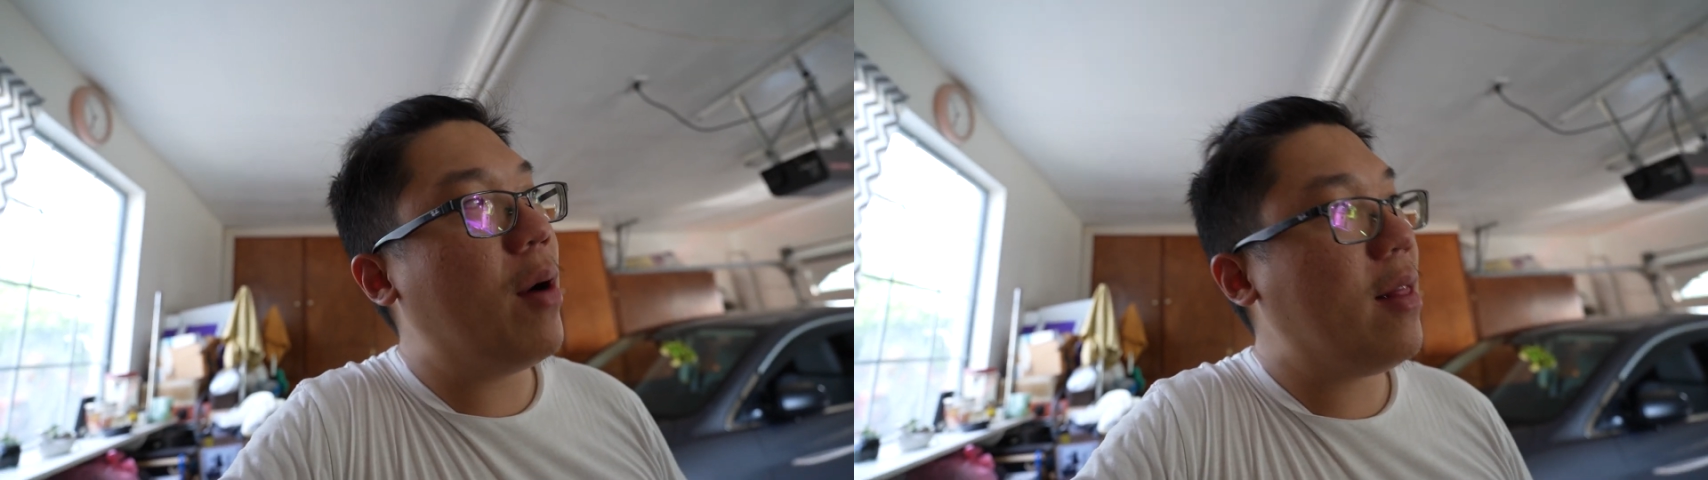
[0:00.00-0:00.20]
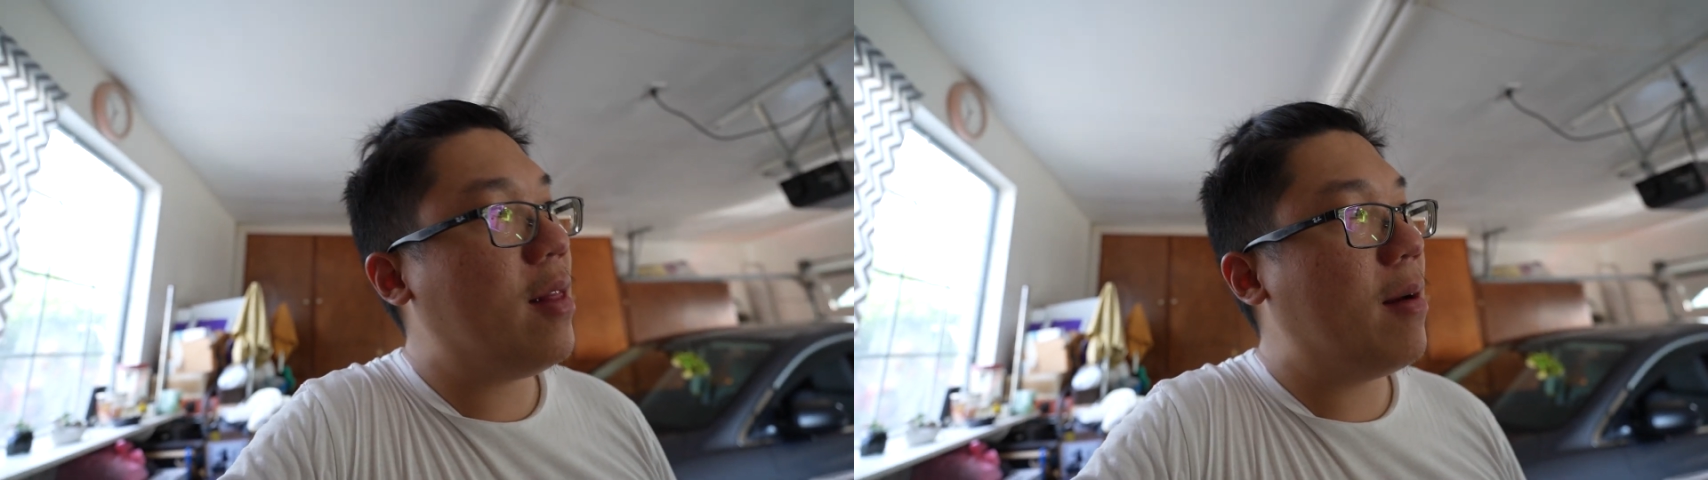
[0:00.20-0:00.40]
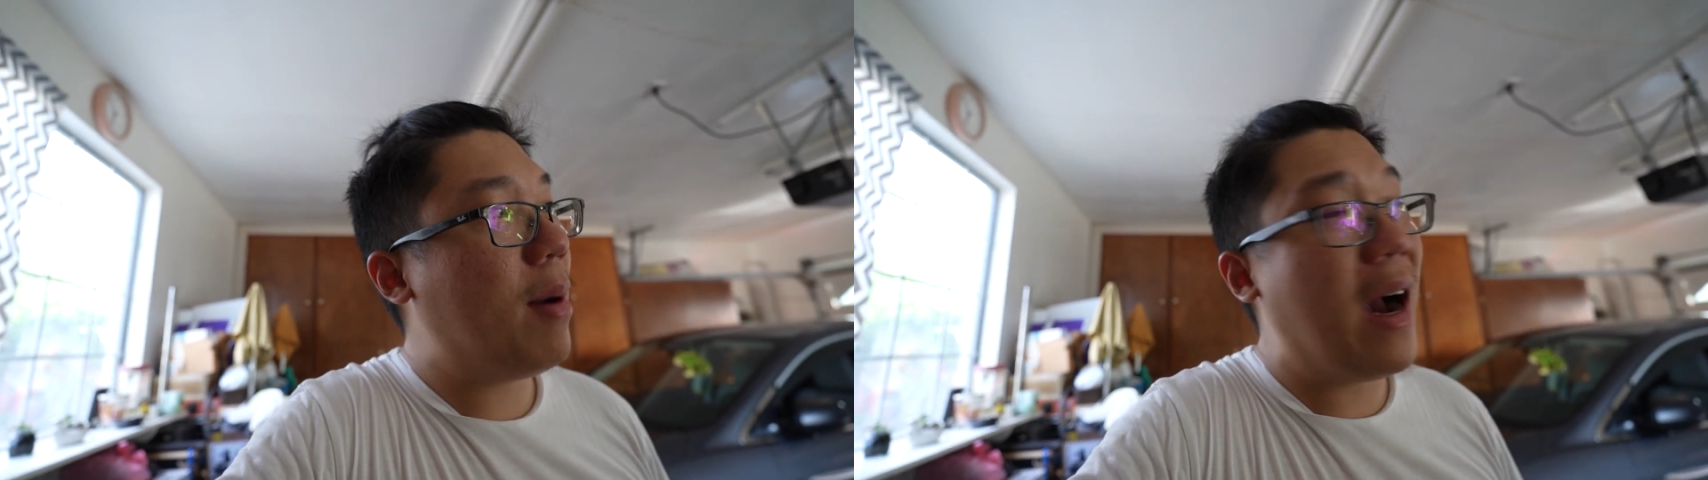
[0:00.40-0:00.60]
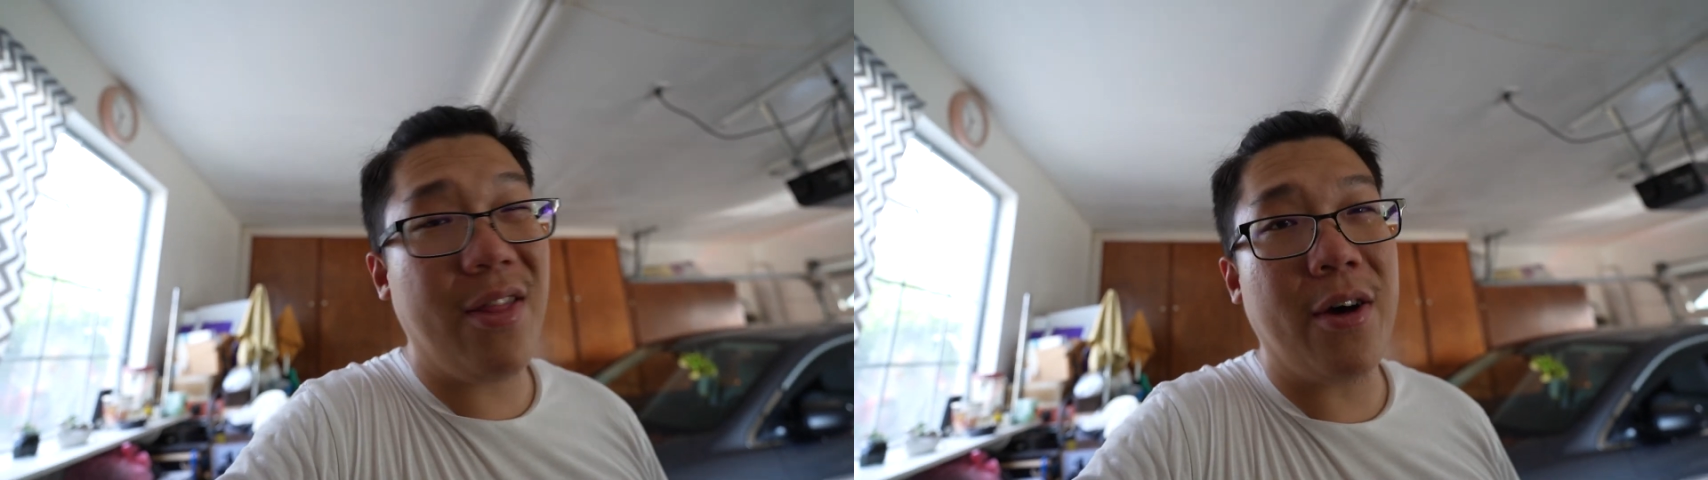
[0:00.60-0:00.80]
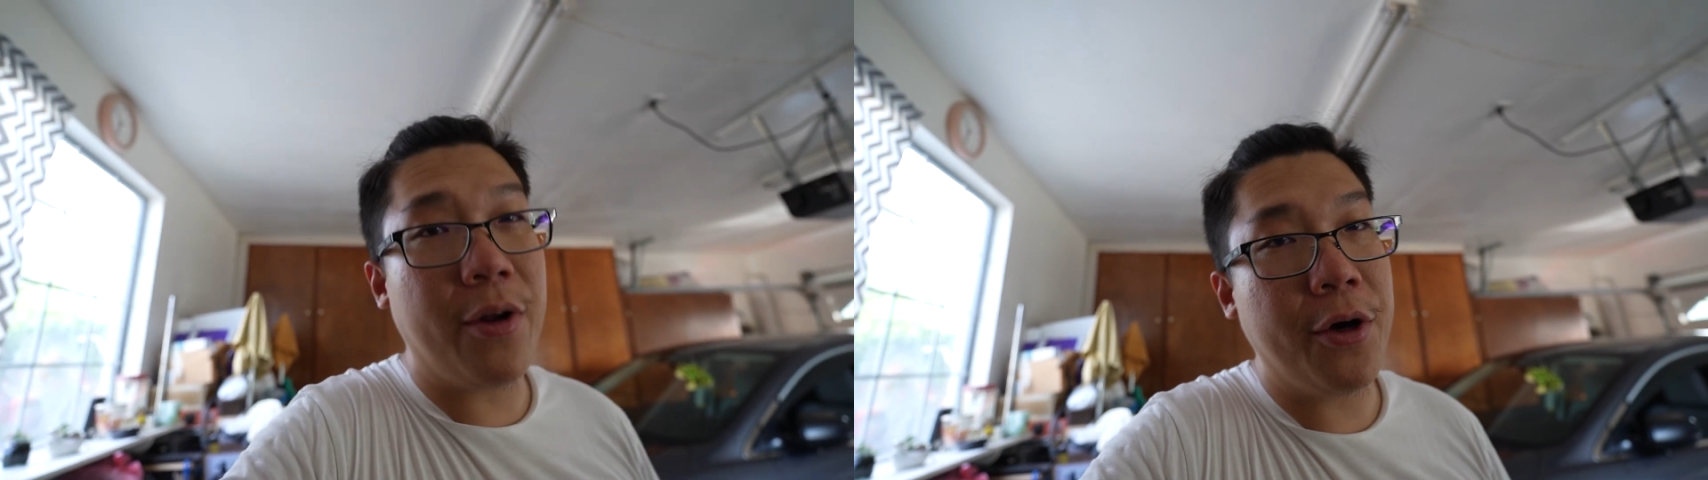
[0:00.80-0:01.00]
bought the
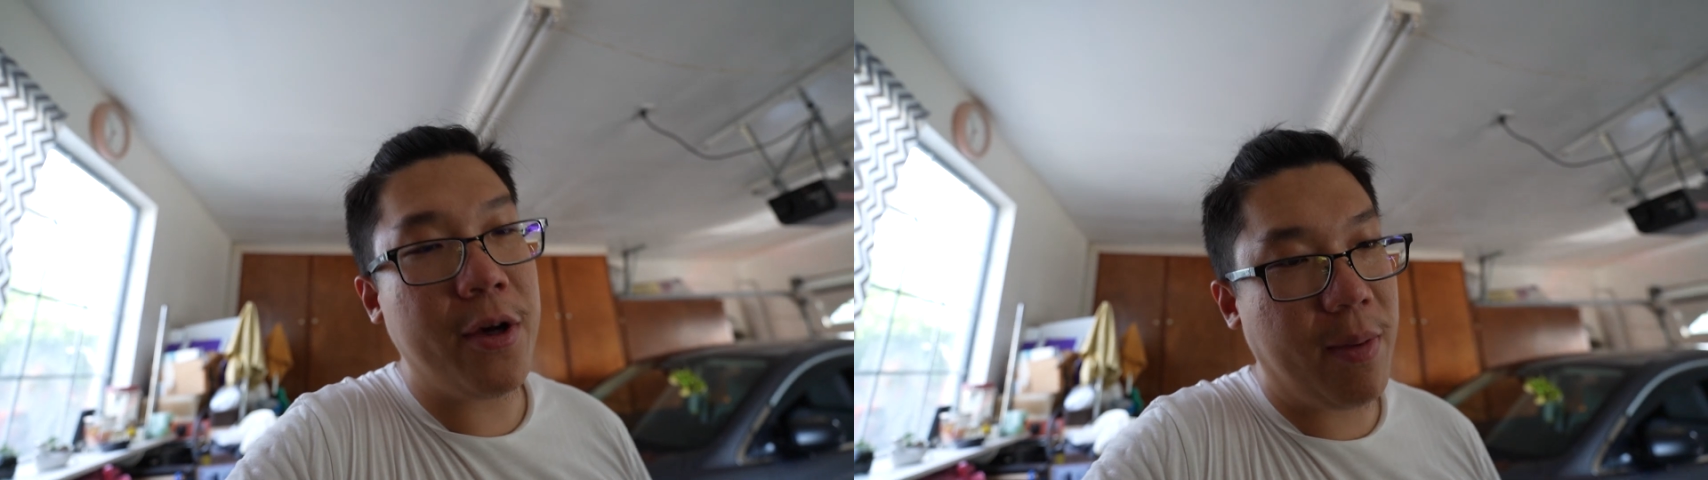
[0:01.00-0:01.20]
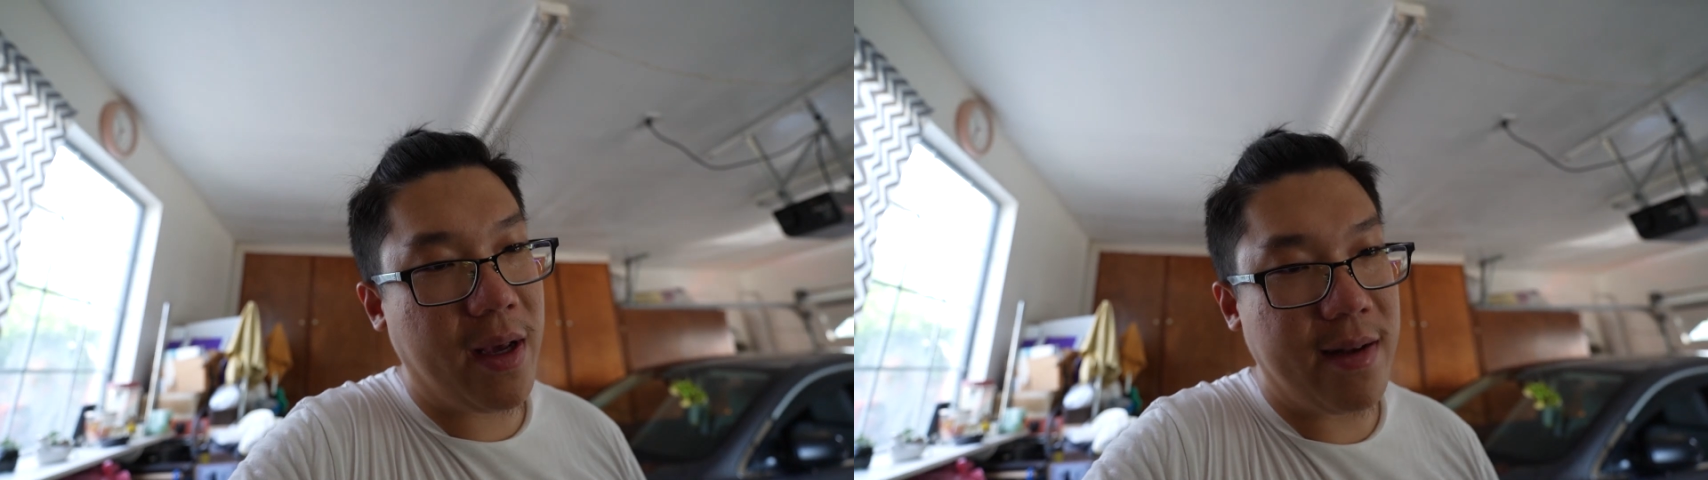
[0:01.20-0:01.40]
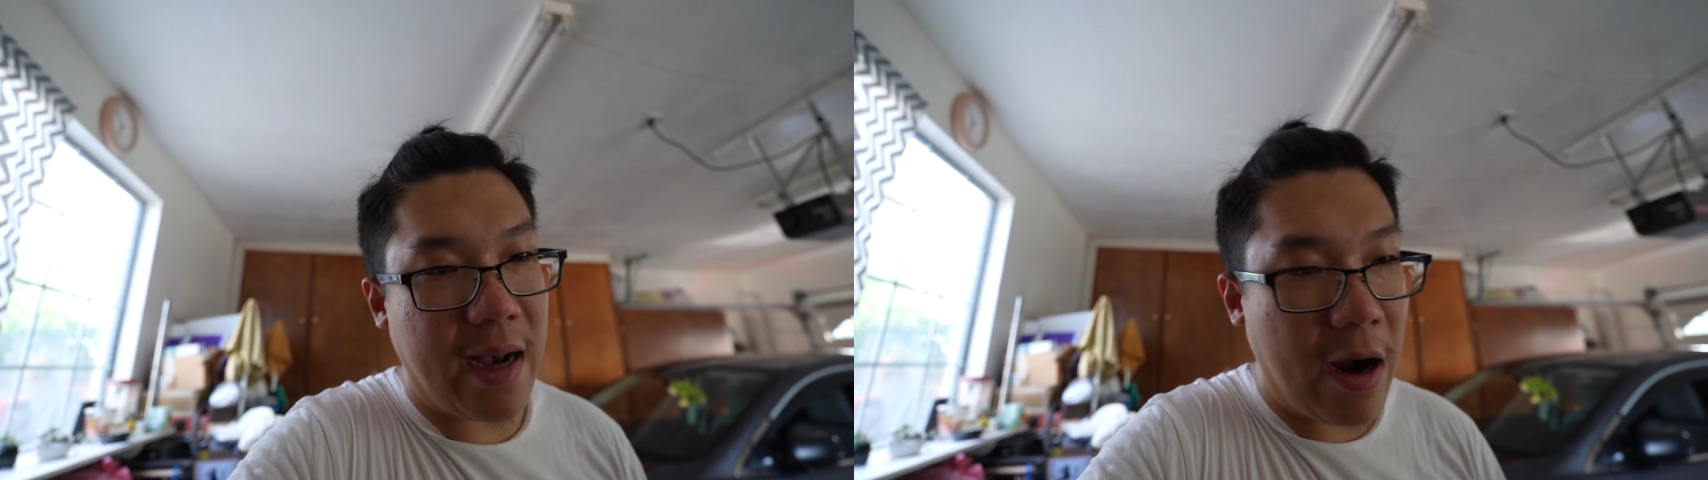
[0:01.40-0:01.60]
Python hook because